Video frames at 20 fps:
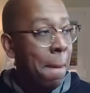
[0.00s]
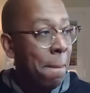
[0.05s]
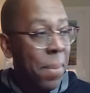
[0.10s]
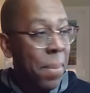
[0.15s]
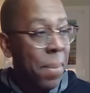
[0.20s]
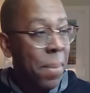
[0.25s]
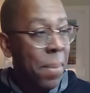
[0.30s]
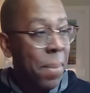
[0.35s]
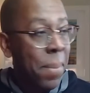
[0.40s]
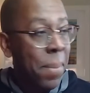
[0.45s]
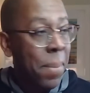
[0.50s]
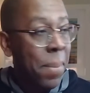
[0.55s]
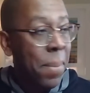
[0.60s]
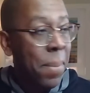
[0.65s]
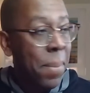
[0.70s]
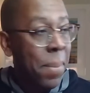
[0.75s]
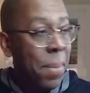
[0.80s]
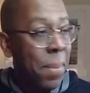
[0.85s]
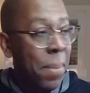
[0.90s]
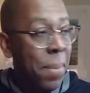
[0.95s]
But you're going to
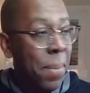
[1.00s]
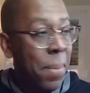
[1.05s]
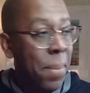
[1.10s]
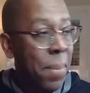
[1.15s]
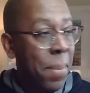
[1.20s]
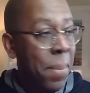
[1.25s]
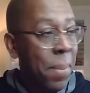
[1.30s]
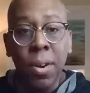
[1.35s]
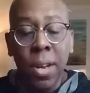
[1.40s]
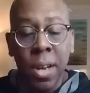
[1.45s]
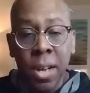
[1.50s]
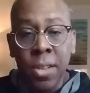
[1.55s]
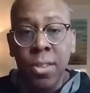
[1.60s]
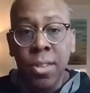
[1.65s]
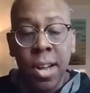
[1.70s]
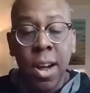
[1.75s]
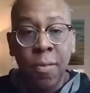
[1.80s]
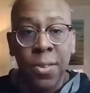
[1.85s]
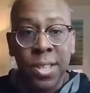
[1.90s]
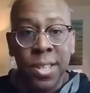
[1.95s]
go to other
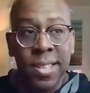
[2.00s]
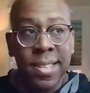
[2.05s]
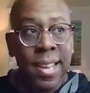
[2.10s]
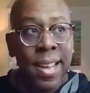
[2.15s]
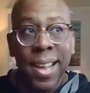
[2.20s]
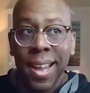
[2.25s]
conferences,